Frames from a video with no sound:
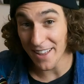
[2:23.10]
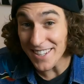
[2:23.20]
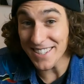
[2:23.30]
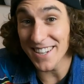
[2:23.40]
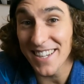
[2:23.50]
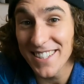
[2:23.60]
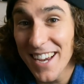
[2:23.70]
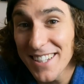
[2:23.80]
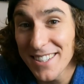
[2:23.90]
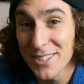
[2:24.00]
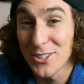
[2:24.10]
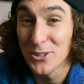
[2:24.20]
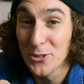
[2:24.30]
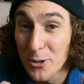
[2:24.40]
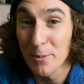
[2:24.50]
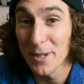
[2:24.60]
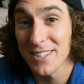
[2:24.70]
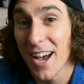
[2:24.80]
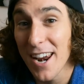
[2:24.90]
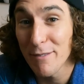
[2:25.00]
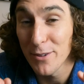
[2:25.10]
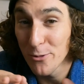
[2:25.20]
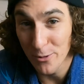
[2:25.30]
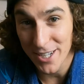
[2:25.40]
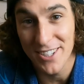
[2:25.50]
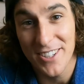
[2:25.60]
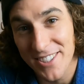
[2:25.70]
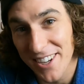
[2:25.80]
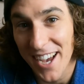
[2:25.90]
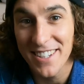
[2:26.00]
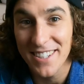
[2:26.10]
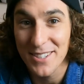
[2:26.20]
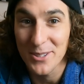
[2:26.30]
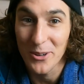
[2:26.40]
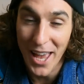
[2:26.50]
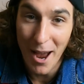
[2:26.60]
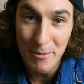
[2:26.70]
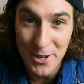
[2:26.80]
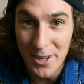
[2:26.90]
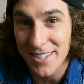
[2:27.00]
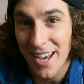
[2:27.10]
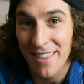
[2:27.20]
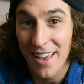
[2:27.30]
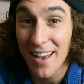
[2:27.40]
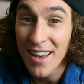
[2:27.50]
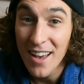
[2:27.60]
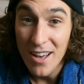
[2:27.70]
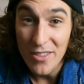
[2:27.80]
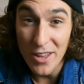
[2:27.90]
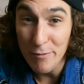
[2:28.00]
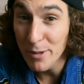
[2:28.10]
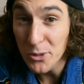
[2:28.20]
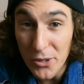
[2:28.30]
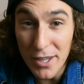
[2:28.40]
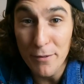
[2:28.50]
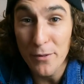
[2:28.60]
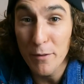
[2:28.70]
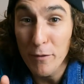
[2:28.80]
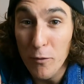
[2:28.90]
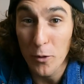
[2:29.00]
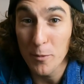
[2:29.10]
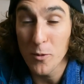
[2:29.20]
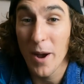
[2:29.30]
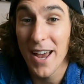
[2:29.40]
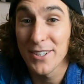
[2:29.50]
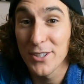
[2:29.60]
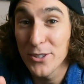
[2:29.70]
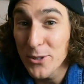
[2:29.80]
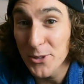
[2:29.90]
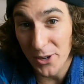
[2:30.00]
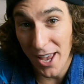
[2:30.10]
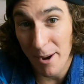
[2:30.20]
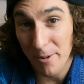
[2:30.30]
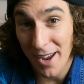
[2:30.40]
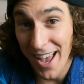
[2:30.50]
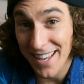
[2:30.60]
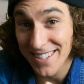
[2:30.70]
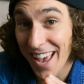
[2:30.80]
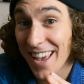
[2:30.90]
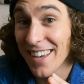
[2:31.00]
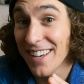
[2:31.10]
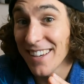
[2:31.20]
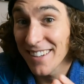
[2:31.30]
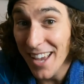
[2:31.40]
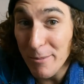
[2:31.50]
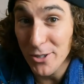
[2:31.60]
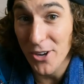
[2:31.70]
Now, this next case is super exciting for you research scientists or camera nerds out there that have been looking for an affordable way to use your camera as a camera